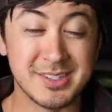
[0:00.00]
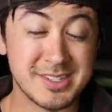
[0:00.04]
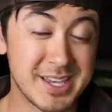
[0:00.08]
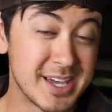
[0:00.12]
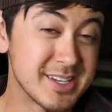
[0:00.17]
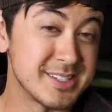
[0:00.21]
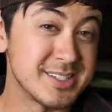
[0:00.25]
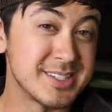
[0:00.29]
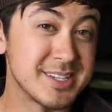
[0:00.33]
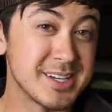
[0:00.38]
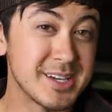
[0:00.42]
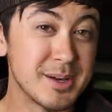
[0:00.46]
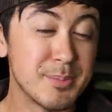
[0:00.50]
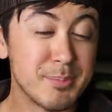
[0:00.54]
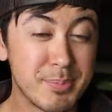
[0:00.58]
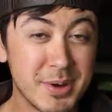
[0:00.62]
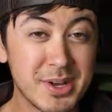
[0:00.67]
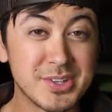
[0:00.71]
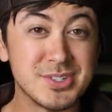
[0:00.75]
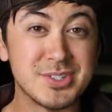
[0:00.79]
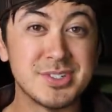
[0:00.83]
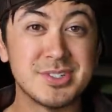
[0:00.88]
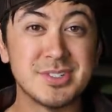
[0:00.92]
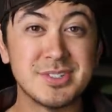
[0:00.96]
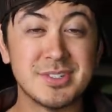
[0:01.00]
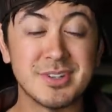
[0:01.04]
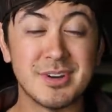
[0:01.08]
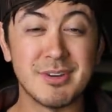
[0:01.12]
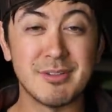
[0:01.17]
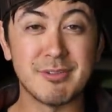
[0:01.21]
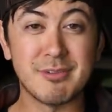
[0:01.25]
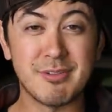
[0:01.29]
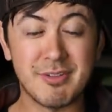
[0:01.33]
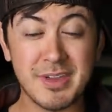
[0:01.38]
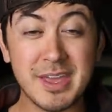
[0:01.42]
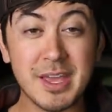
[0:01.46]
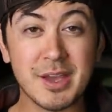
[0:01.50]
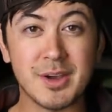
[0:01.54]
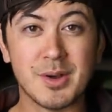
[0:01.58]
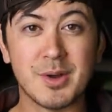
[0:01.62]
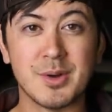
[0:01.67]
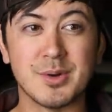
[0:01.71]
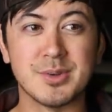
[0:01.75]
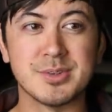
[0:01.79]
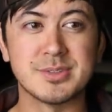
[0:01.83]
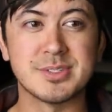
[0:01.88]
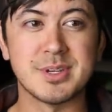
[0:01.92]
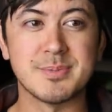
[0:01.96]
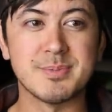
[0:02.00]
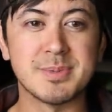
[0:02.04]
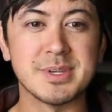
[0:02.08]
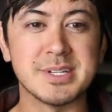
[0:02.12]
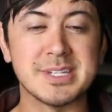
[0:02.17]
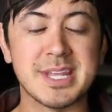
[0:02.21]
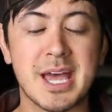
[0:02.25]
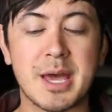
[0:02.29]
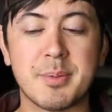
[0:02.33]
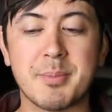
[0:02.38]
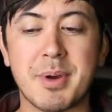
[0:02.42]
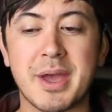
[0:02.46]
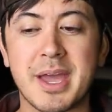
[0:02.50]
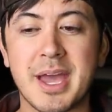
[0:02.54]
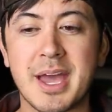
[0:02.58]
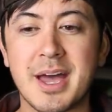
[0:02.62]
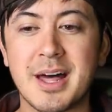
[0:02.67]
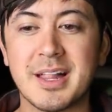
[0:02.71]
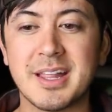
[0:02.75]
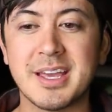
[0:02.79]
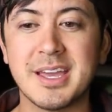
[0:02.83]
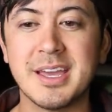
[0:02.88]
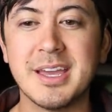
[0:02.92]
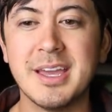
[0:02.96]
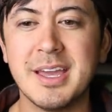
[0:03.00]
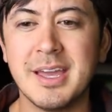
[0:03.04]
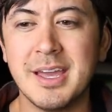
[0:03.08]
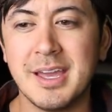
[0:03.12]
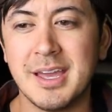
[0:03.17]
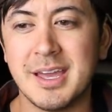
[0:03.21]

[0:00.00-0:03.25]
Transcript: testing a bunch of vehicles, something down my alley.